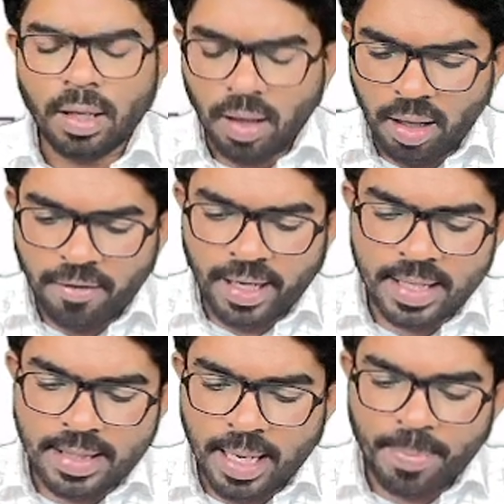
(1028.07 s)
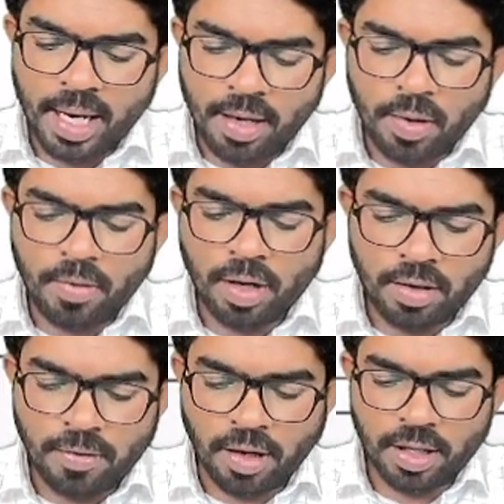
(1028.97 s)
Or for example, I don't want
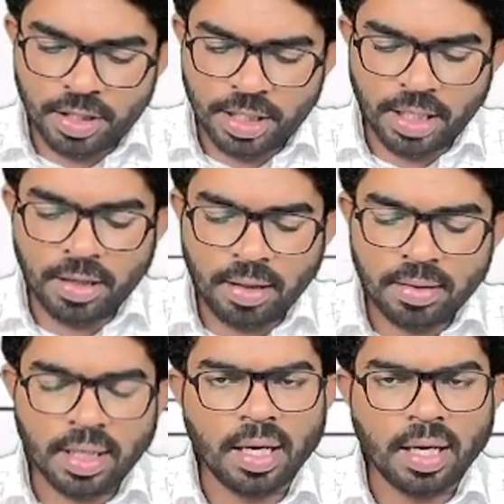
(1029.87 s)
to follow the schedule.